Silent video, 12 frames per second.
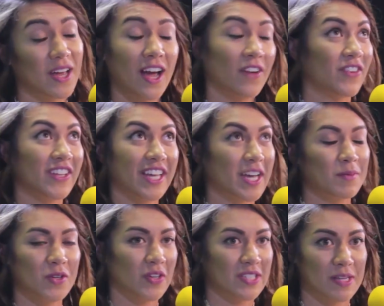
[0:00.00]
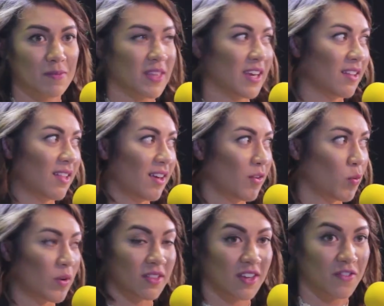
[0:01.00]
I feel like I'm doing something
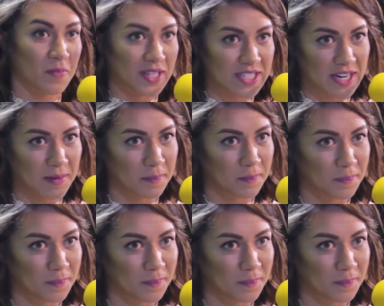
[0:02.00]
worthy of my time.